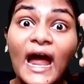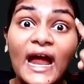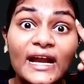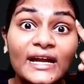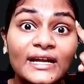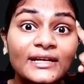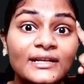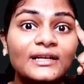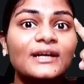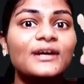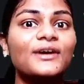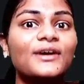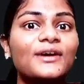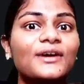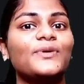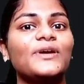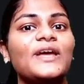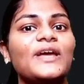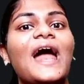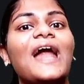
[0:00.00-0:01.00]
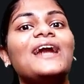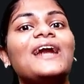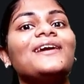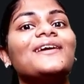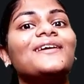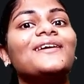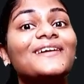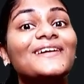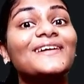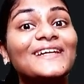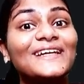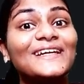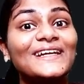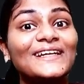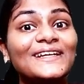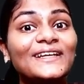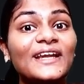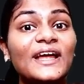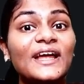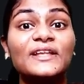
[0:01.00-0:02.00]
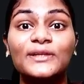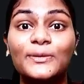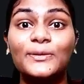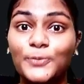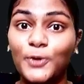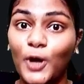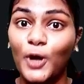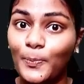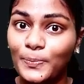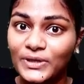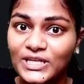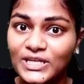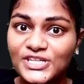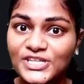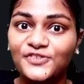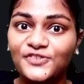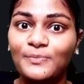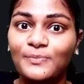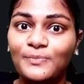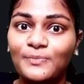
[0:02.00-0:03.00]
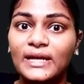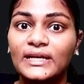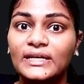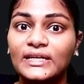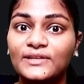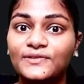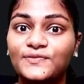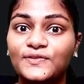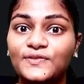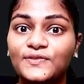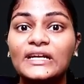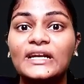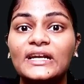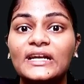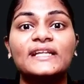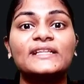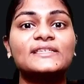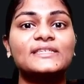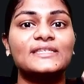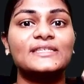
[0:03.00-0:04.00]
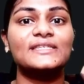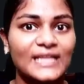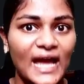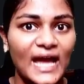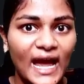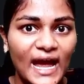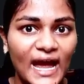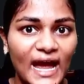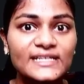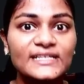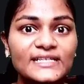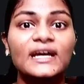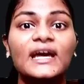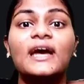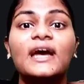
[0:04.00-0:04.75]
and we had learned in the properties of magnetic field lines that